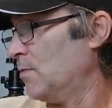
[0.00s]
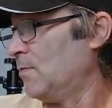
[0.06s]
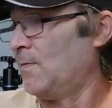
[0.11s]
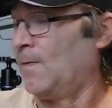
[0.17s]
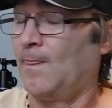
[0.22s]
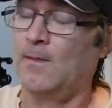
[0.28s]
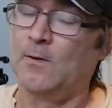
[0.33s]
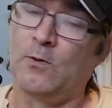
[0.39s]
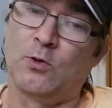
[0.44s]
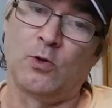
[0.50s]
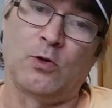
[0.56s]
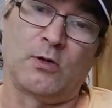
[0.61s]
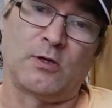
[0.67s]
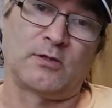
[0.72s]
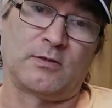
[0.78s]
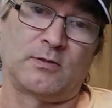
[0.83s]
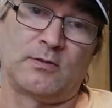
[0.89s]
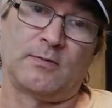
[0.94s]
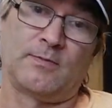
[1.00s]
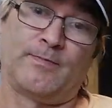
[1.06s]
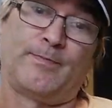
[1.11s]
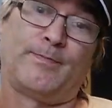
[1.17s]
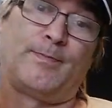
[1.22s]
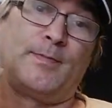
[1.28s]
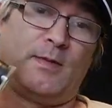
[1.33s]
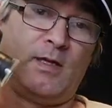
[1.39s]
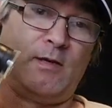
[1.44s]
or
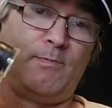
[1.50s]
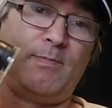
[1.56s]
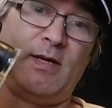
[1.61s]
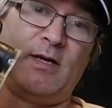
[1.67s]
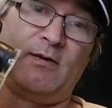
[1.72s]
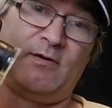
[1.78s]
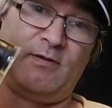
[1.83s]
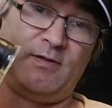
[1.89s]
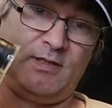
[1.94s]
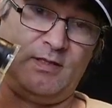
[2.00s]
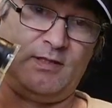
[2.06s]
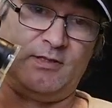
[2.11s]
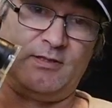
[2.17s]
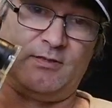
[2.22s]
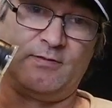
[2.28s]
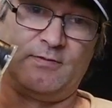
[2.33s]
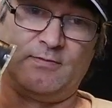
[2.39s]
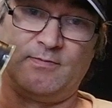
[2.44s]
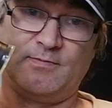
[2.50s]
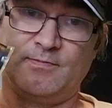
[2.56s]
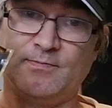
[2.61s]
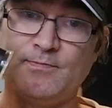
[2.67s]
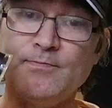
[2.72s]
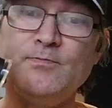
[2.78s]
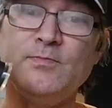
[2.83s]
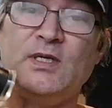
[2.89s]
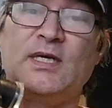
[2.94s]
a pair of these.
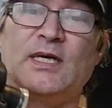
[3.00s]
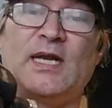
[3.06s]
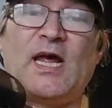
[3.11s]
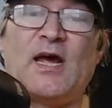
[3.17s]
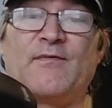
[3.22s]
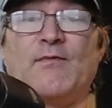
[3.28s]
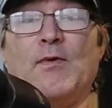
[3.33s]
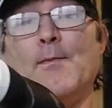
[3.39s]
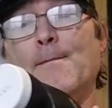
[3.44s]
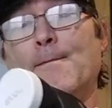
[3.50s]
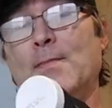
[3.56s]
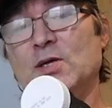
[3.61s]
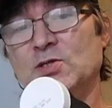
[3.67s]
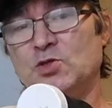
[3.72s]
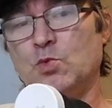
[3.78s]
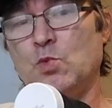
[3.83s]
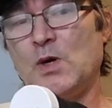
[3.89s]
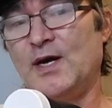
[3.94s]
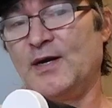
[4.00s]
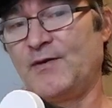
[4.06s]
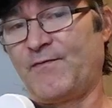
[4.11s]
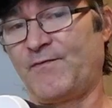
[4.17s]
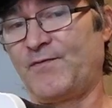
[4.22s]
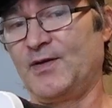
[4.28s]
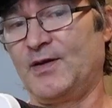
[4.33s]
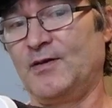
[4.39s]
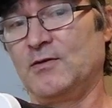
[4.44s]
You're going to have a much wider
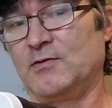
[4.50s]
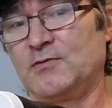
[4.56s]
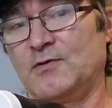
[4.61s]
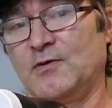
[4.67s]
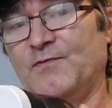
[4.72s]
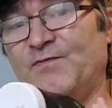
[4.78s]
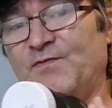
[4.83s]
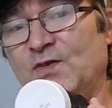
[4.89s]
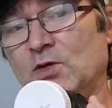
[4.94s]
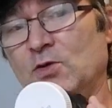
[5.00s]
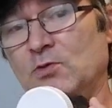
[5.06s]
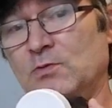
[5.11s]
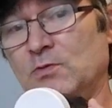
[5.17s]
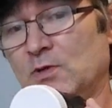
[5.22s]
field of view.